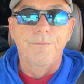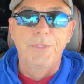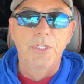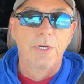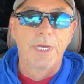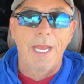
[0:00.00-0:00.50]

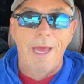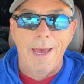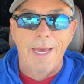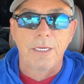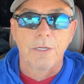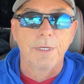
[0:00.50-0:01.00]
you'll get
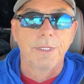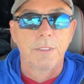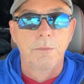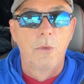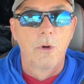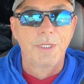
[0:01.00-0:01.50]
accurate
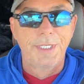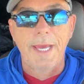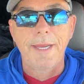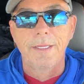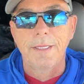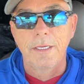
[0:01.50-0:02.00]
the more
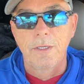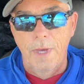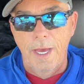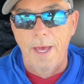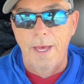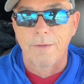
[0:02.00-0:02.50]
data that you
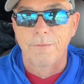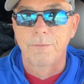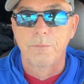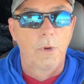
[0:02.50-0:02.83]
have.